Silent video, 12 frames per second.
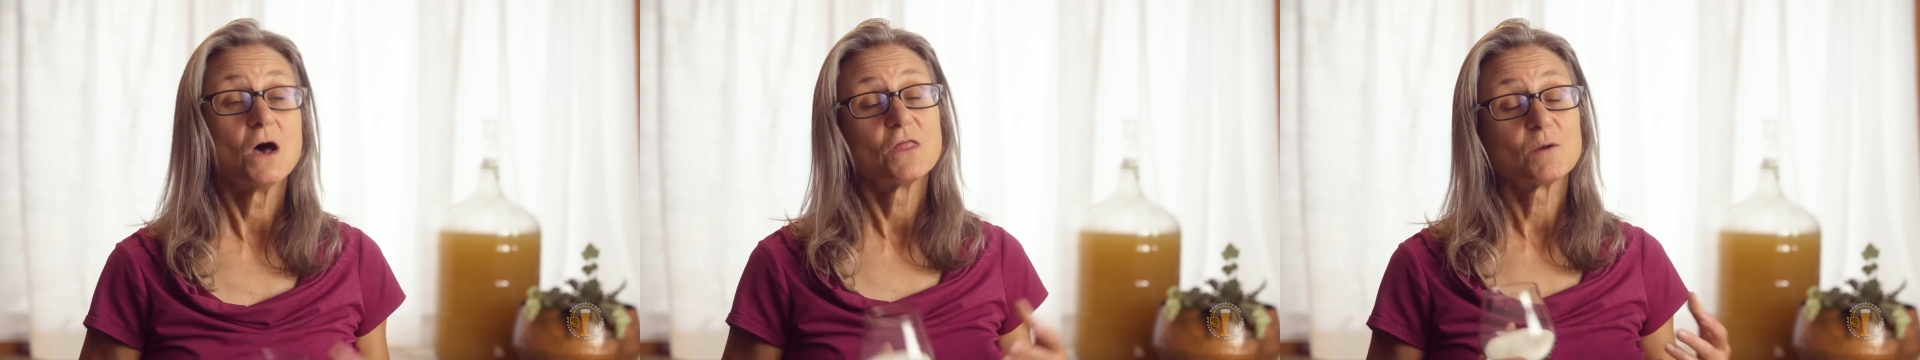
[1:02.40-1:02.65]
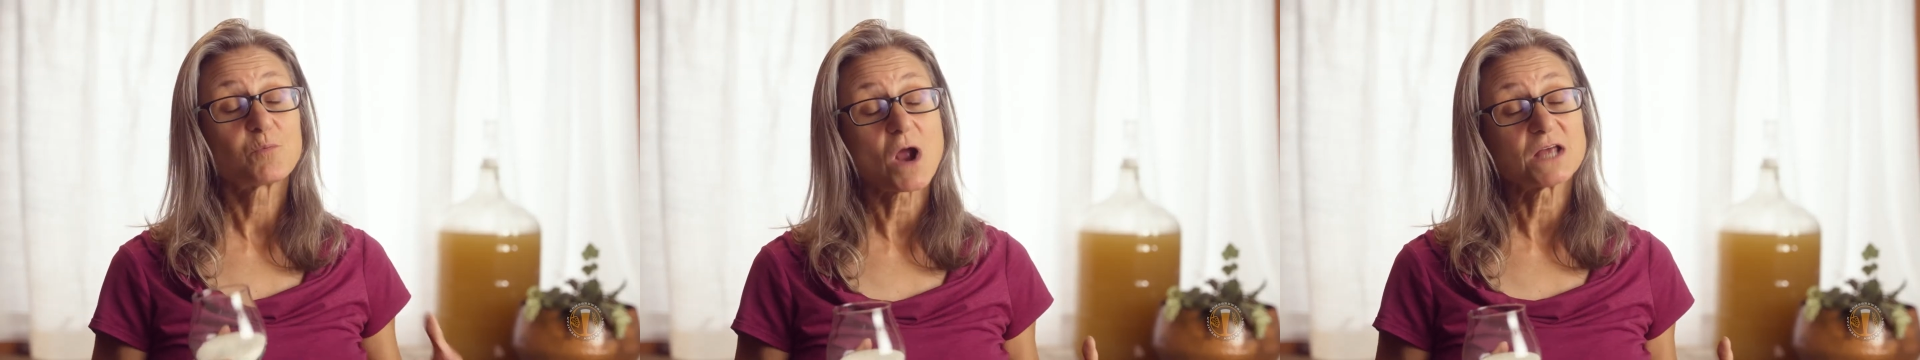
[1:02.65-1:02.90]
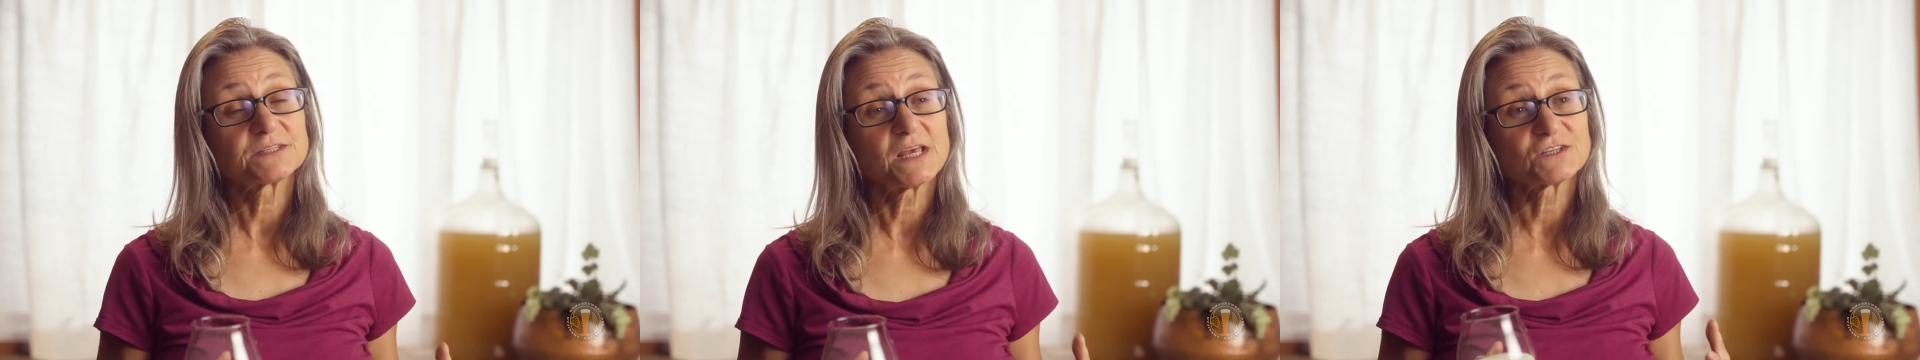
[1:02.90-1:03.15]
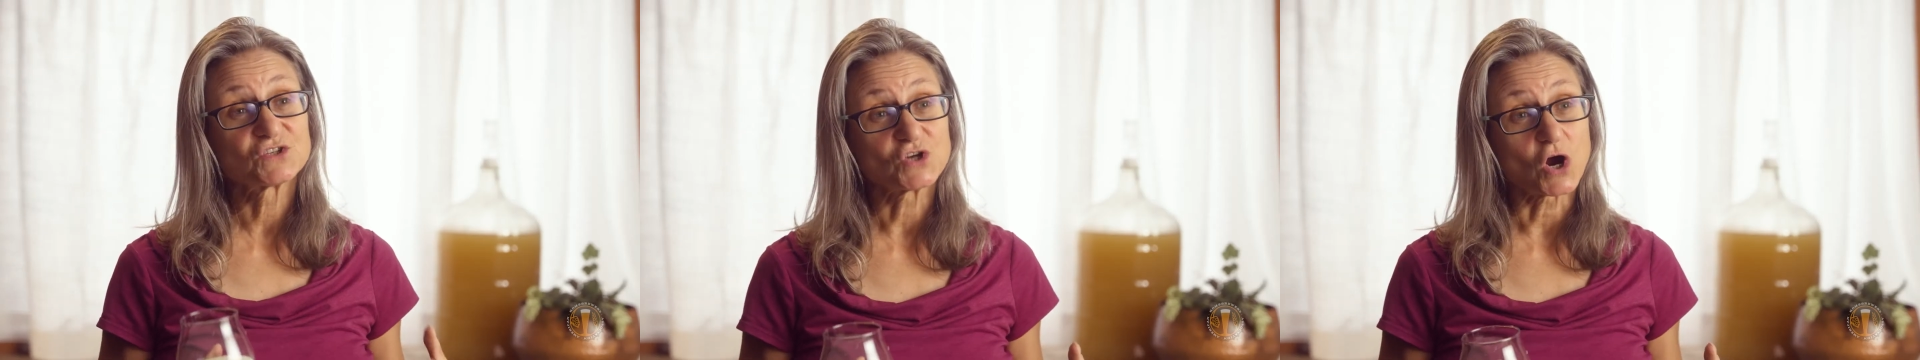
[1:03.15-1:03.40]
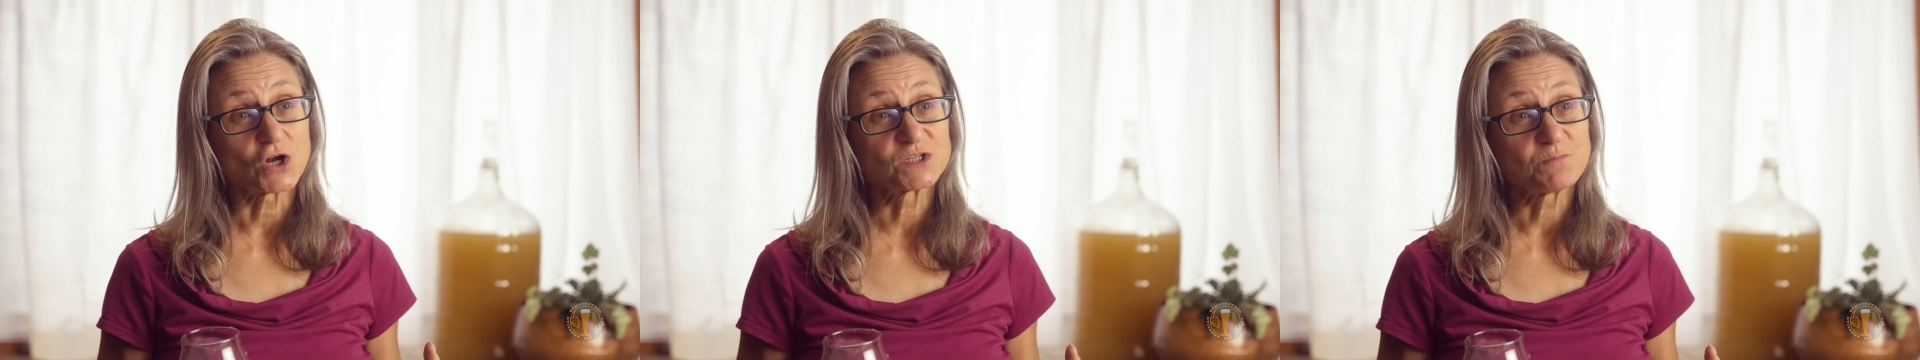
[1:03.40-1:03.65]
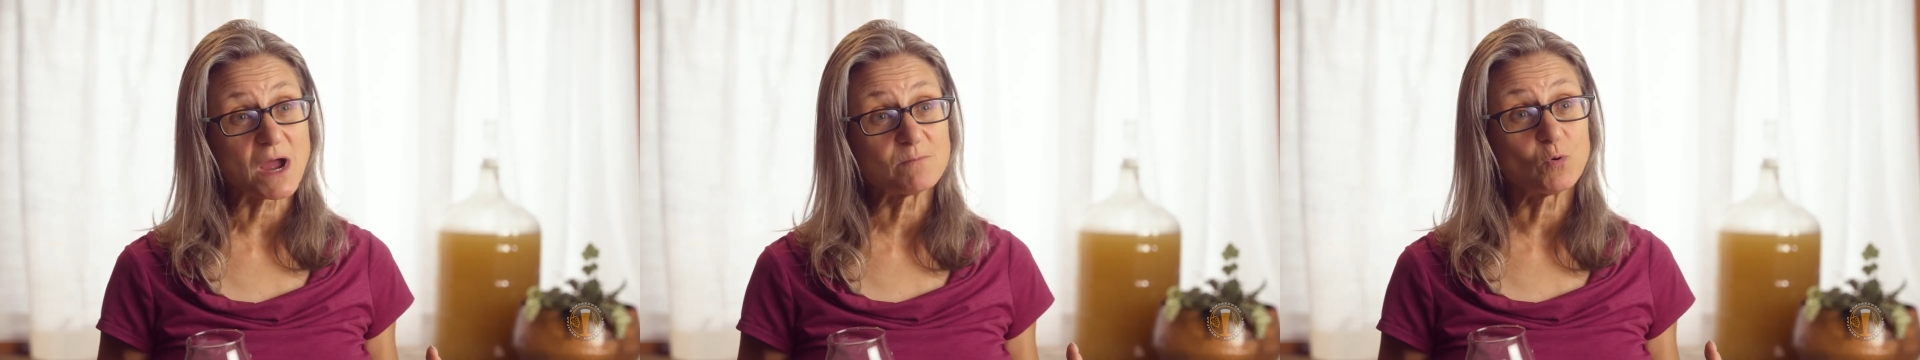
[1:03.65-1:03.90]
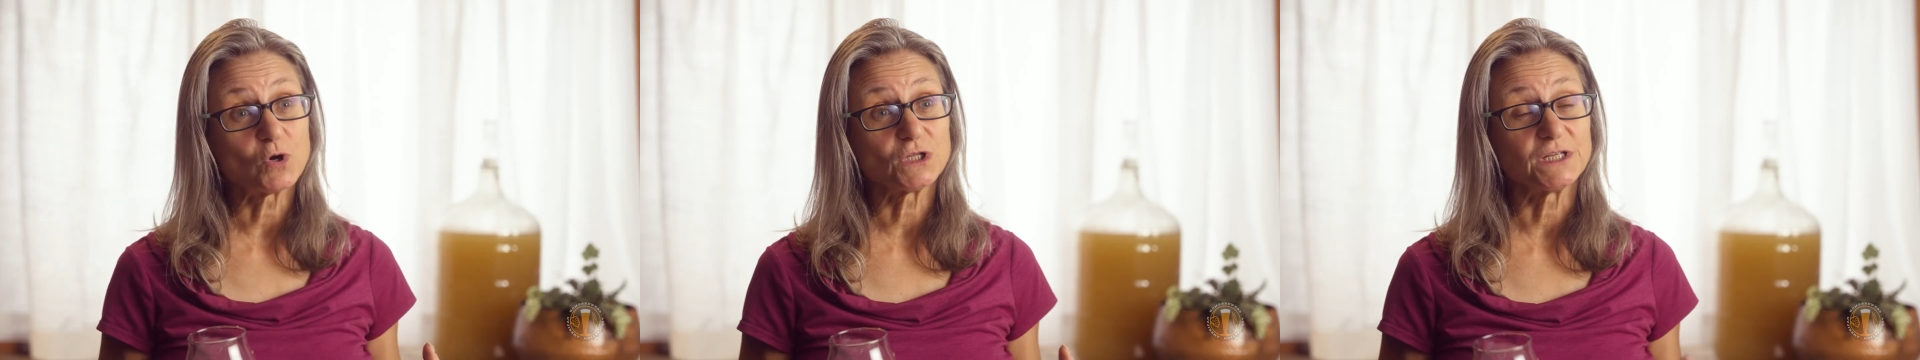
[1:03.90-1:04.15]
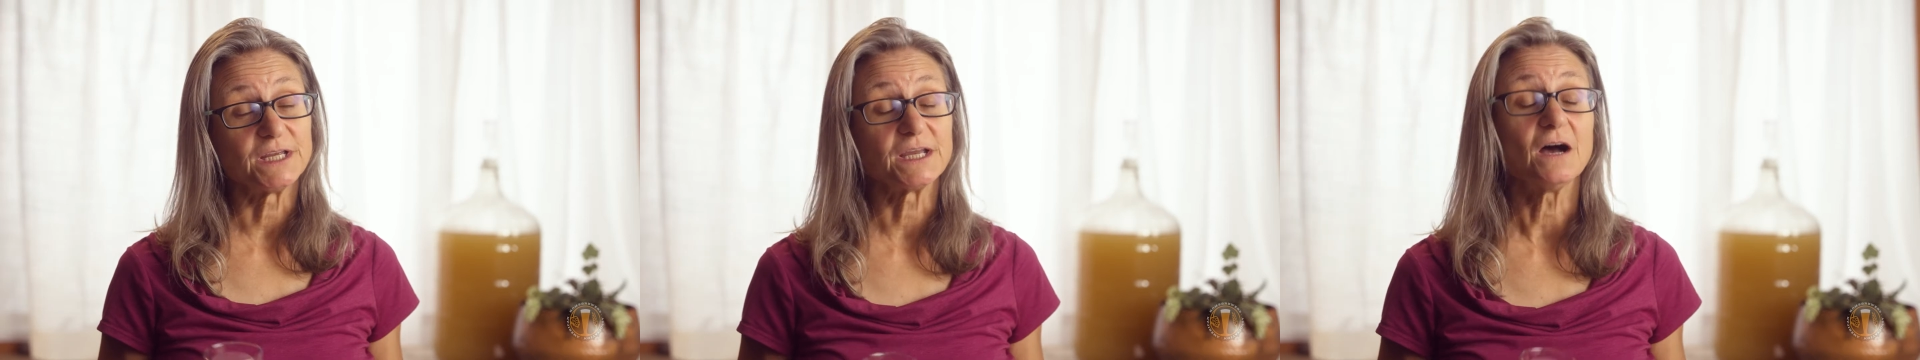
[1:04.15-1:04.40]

The process starts by boiling